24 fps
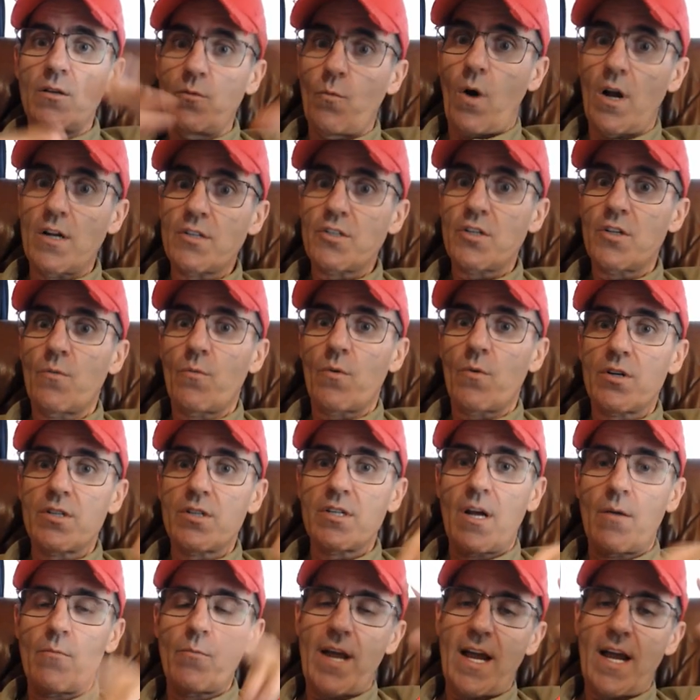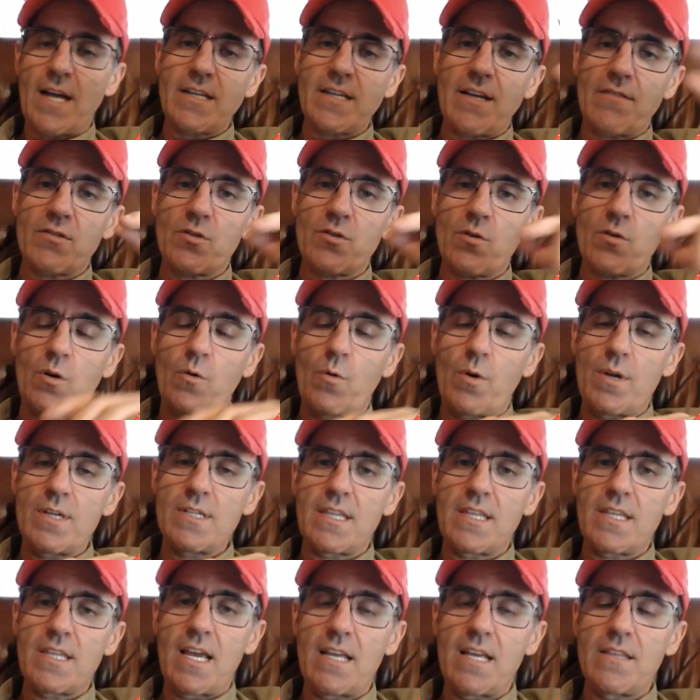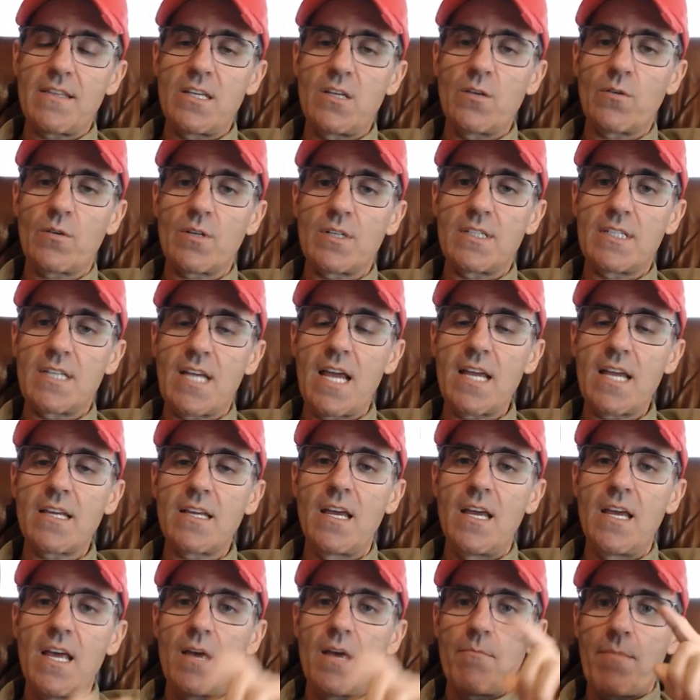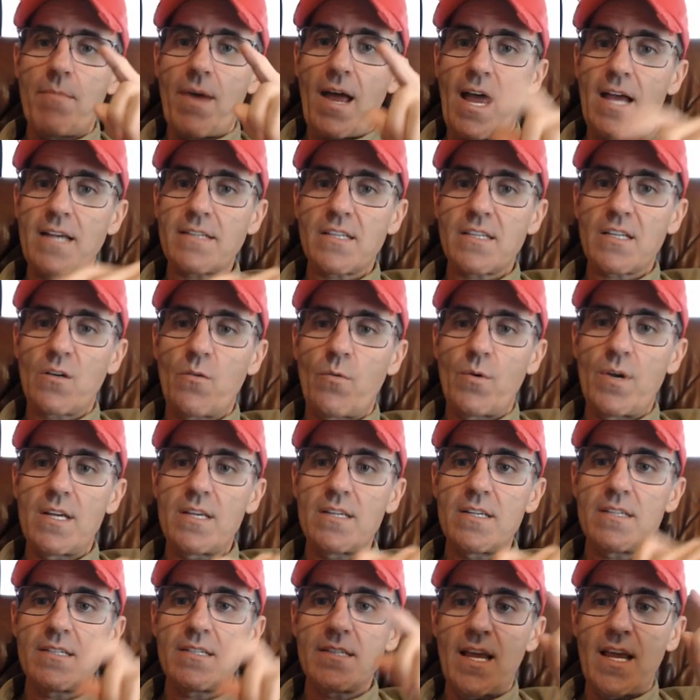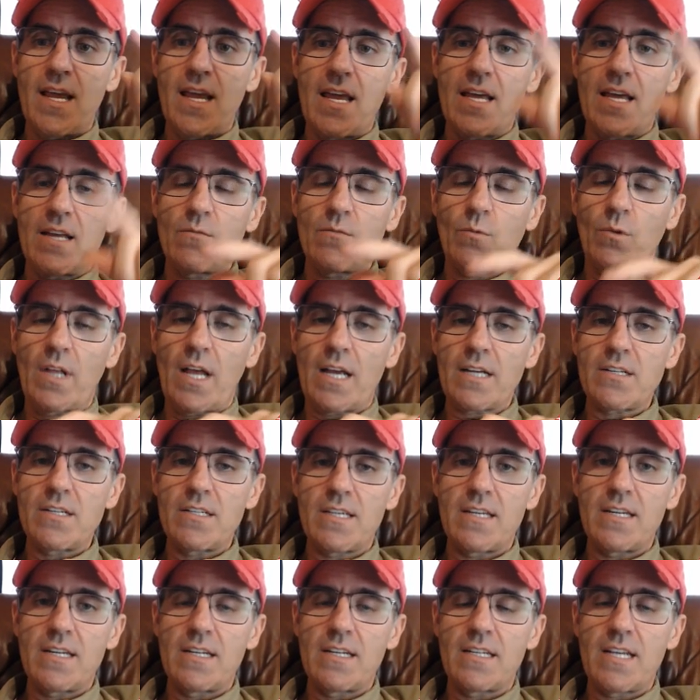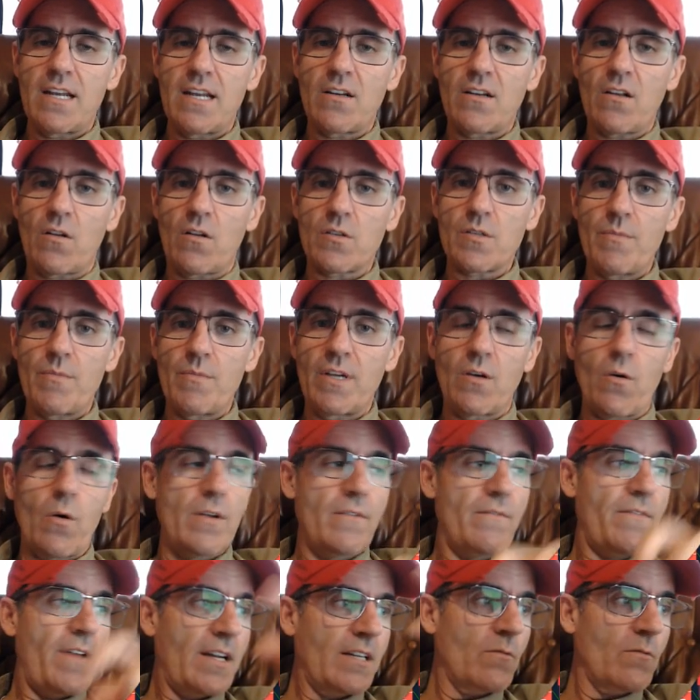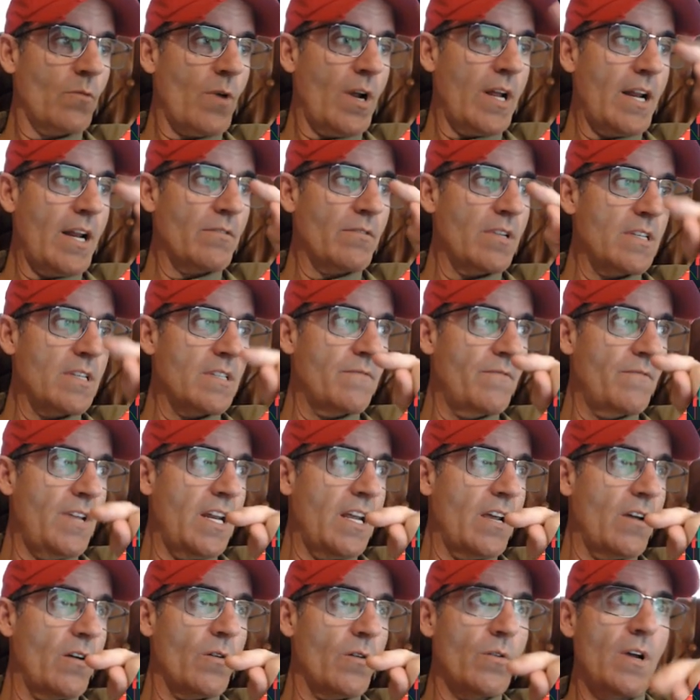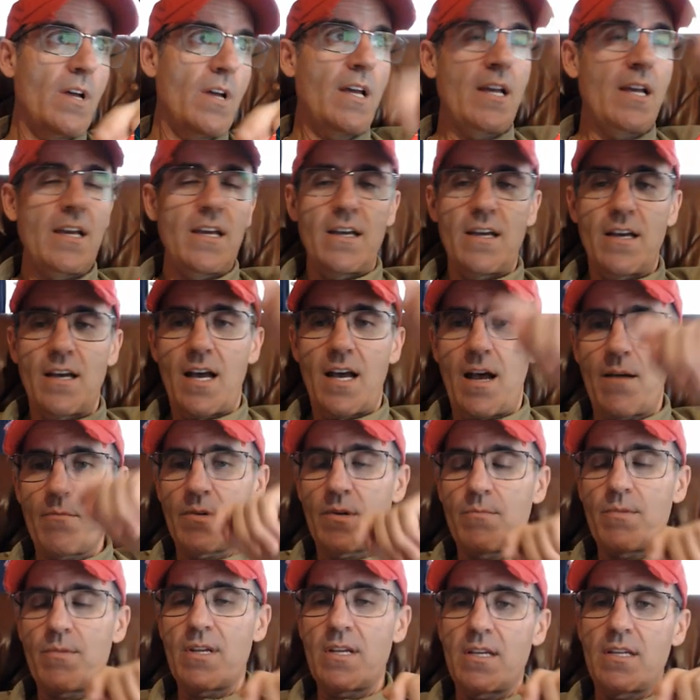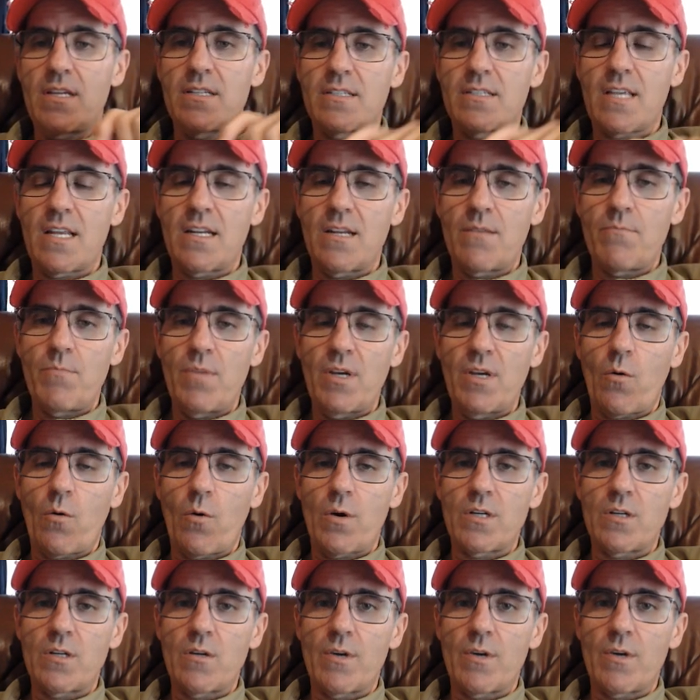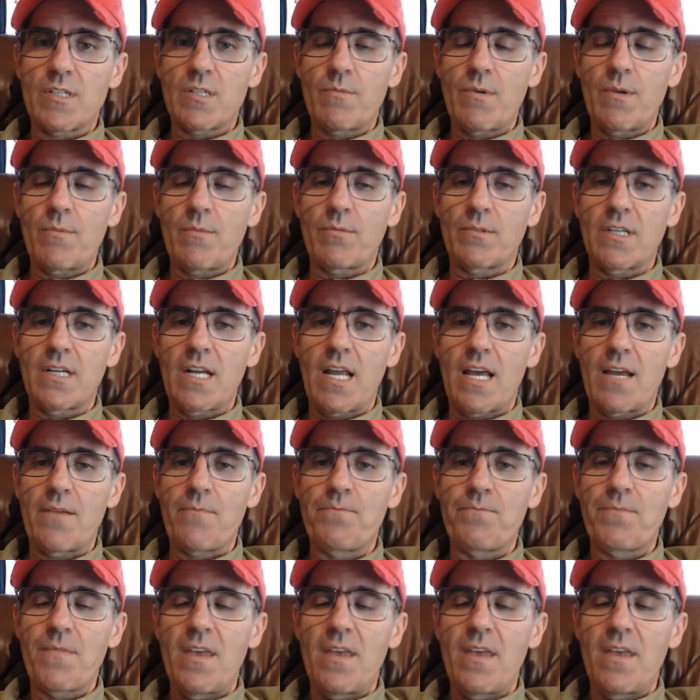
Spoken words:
watch the workshop. We actually have a short quiz at the end that you can take, pass the quiz, and we'll actually send you $10 in Bitcoin. In fact, right after this video, I'm gonna be sending Bitcoin to a bunch of people today.